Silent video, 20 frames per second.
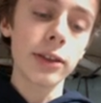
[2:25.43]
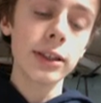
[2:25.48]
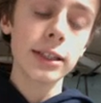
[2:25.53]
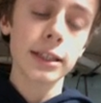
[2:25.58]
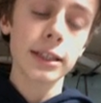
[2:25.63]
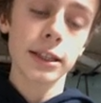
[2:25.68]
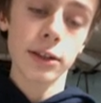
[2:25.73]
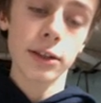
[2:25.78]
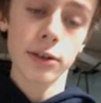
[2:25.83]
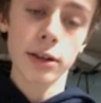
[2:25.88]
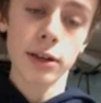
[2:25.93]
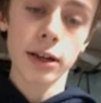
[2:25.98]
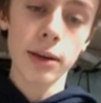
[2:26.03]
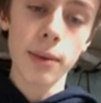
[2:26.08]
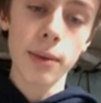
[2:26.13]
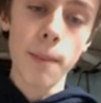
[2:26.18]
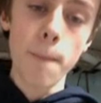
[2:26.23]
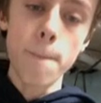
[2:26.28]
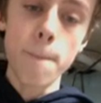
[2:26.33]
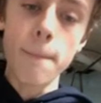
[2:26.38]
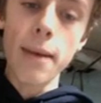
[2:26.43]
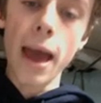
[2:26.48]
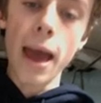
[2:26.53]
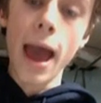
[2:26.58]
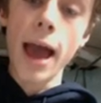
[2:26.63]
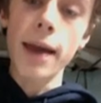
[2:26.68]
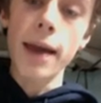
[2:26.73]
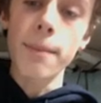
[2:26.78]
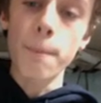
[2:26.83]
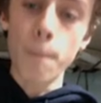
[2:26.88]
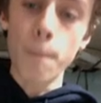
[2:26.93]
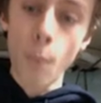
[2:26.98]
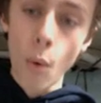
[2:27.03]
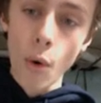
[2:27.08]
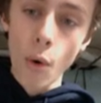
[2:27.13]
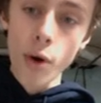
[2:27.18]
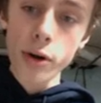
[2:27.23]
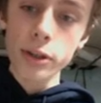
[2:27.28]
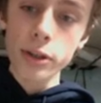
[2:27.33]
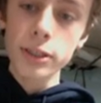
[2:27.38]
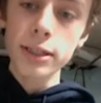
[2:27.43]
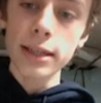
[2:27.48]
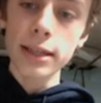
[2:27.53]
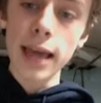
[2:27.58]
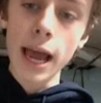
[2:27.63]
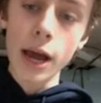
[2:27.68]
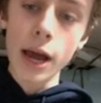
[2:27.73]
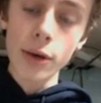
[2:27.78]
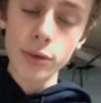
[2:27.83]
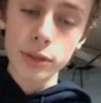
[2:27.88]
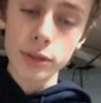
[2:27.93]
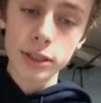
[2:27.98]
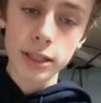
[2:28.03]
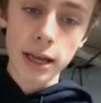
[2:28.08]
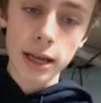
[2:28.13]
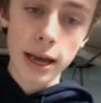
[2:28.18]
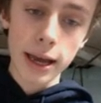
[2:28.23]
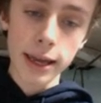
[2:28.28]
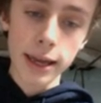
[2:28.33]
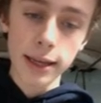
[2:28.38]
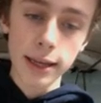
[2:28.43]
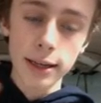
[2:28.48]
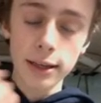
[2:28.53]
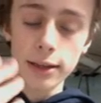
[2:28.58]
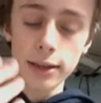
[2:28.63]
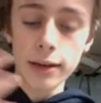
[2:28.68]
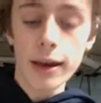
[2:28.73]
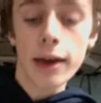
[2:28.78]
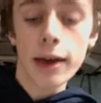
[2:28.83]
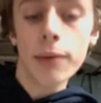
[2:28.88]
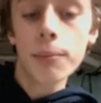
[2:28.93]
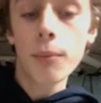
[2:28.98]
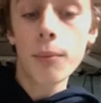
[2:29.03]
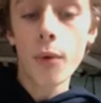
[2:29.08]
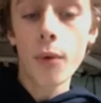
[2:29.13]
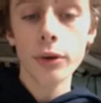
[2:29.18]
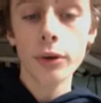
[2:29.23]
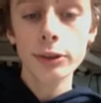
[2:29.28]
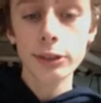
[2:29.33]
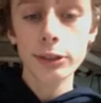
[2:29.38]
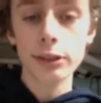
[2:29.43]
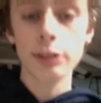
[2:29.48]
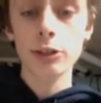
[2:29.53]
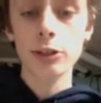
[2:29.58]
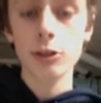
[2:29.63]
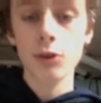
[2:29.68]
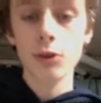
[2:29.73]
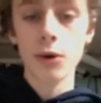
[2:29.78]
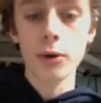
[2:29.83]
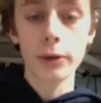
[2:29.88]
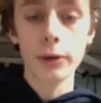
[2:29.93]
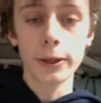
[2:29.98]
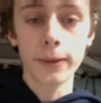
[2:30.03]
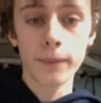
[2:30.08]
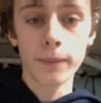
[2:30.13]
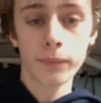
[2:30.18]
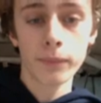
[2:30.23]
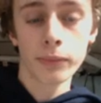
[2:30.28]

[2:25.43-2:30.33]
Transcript: they're gonna add more to the outside and add more to the story.